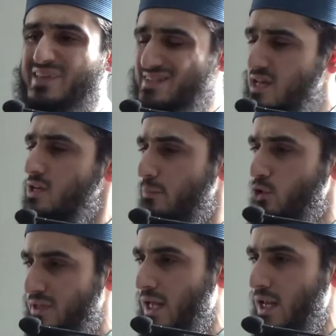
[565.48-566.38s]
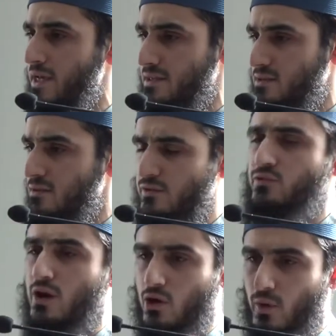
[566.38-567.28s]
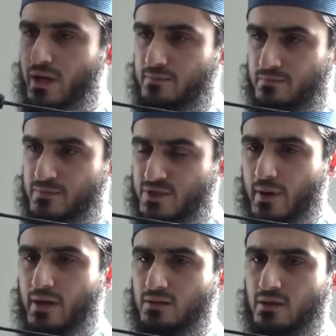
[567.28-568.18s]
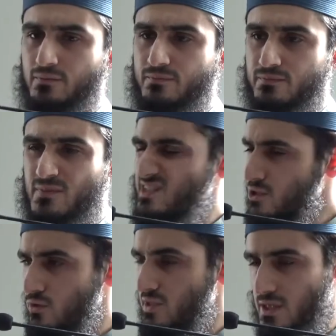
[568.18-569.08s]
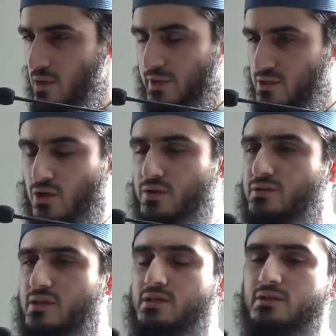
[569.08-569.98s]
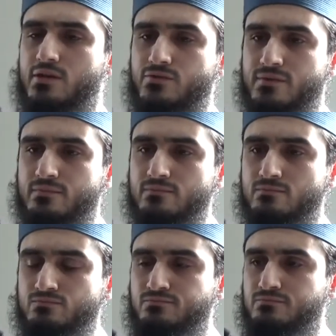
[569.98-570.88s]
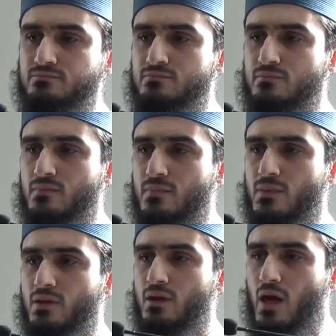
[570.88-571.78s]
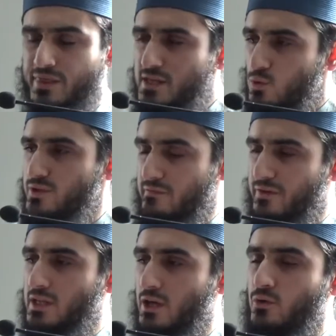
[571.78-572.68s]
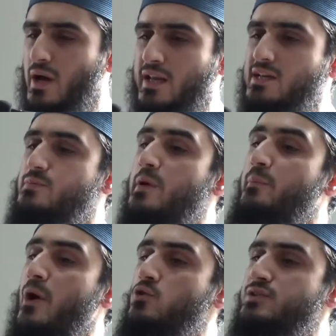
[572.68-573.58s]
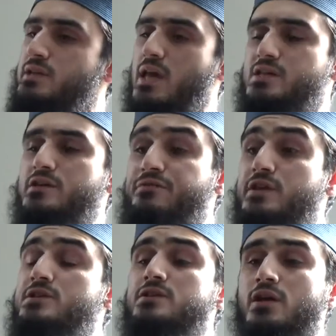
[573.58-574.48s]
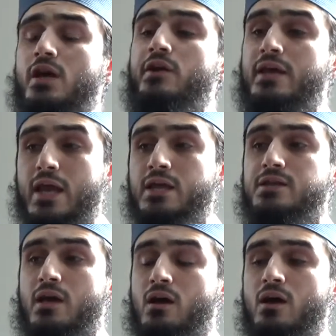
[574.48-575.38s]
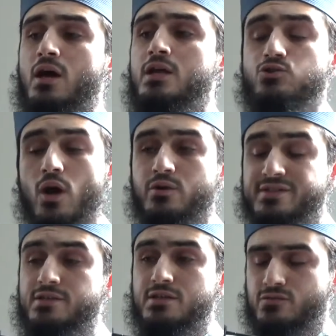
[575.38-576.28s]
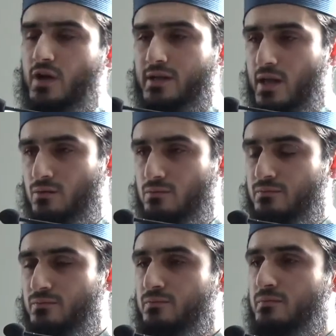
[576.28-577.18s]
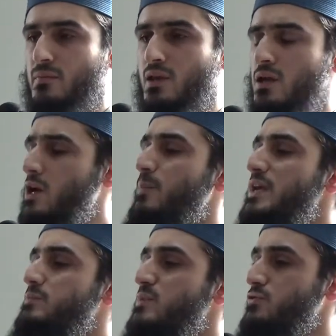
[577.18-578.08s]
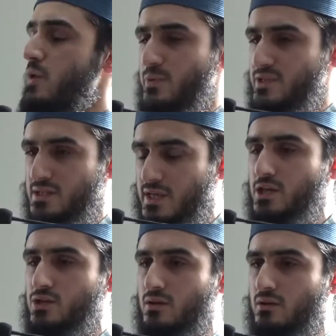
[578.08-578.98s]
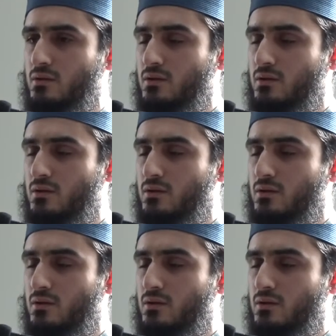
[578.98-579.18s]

set her body alight and threw her away, subhanAllah. It's too disturbing to go into the details. And this was the video, and it's been posted as if this is occurring in India to our sisters right now. Complete misrepresentation.